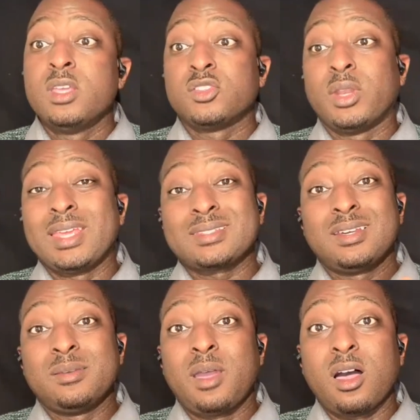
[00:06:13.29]
So that's
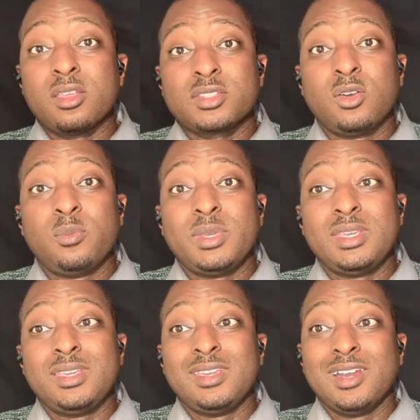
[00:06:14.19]
going to also
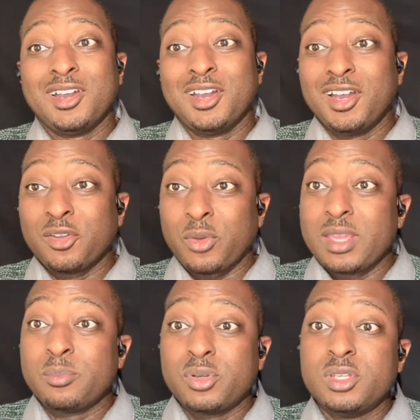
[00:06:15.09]
be a
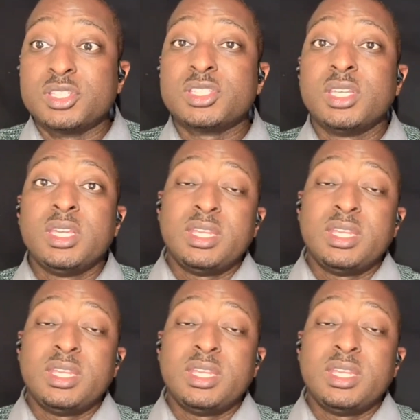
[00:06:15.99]
great push.